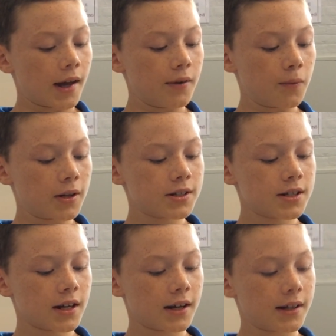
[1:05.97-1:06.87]
And once
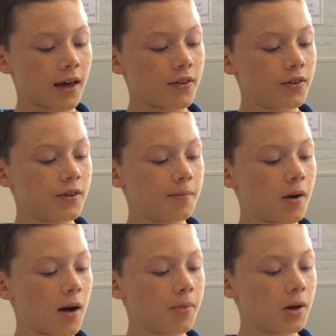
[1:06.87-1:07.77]
he had gathered them
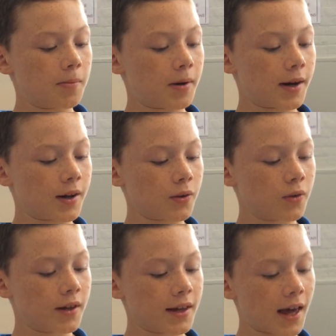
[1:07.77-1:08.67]
up in a pile,
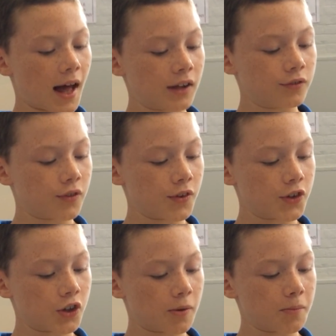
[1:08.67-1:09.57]
he howled from the
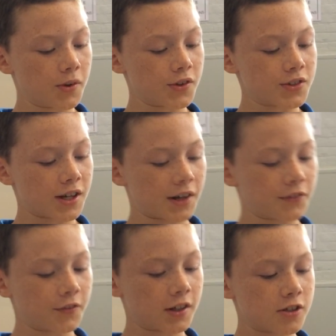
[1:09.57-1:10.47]
top with a
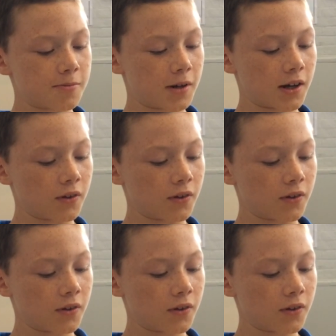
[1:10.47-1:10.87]
satisfied smile.